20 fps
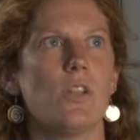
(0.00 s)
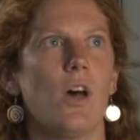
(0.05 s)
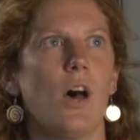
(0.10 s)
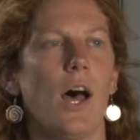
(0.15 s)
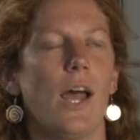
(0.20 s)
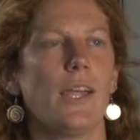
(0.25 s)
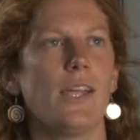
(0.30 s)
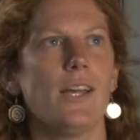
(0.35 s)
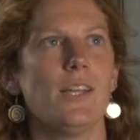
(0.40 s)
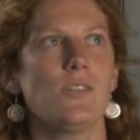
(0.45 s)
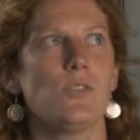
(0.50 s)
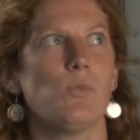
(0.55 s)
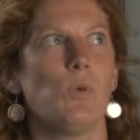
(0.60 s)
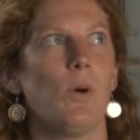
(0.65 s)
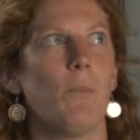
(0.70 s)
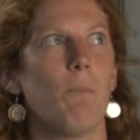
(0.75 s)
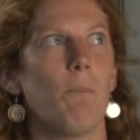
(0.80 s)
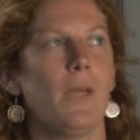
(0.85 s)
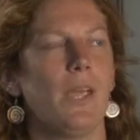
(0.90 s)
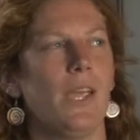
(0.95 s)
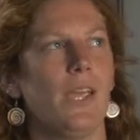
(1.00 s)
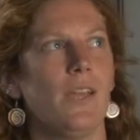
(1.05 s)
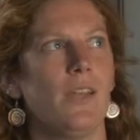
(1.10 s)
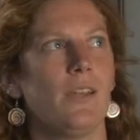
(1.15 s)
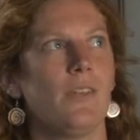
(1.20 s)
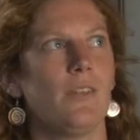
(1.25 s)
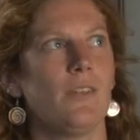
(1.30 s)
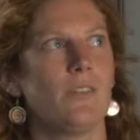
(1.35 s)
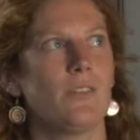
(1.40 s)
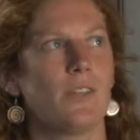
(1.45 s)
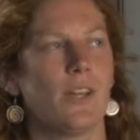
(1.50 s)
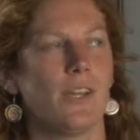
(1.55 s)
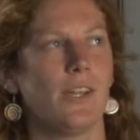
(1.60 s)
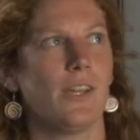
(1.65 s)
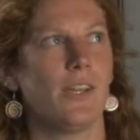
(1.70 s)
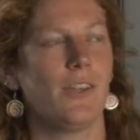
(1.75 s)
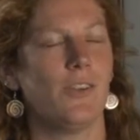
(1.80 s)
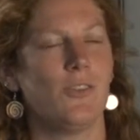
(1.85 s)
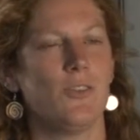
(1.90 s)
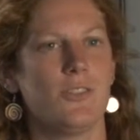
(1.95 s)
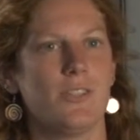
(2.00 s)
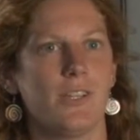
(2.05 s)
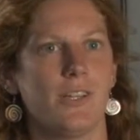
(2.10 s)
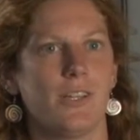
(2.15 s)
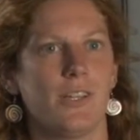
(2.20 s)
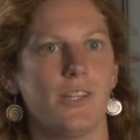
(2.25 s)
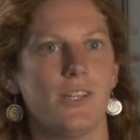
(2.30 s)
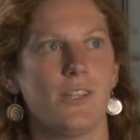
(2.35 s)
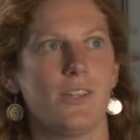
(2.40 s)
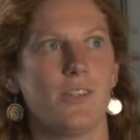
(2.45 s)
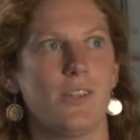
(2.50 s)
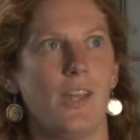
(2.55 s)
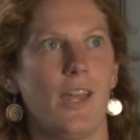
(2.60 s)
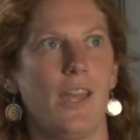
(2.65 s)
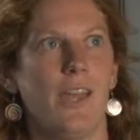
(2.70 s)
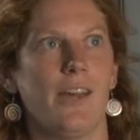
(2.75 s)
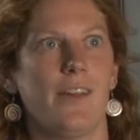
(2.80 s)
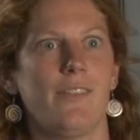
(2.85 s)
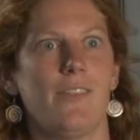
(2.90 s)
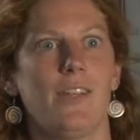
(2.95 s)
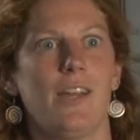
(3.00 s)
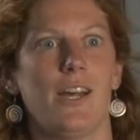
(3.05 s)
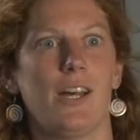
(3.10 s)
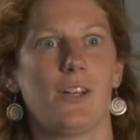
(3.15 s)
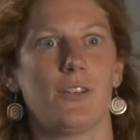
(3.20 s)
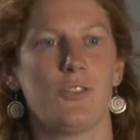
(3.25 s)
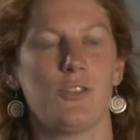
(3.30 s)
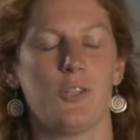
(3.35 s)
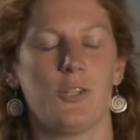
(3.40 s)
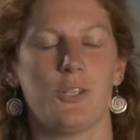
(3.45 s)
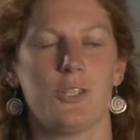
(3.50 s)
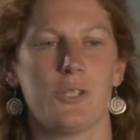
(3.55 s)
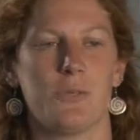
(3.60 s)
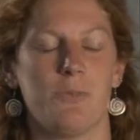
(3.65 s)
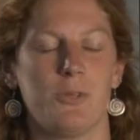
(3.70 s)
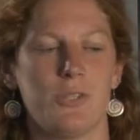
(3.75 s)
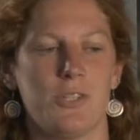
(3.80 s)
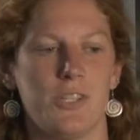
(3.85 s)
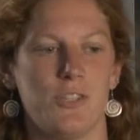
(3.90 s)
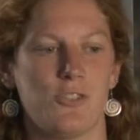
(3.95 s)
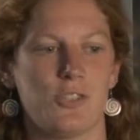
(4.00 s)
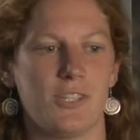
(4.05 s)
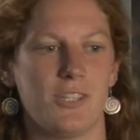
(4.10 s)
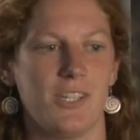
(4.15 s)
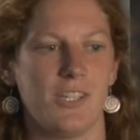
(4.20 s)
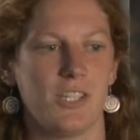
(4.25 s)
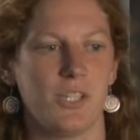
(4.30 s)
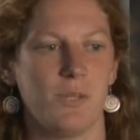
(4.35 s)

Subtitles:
I guess what made studying in New Zealand and the Isle of Shoals the most interesting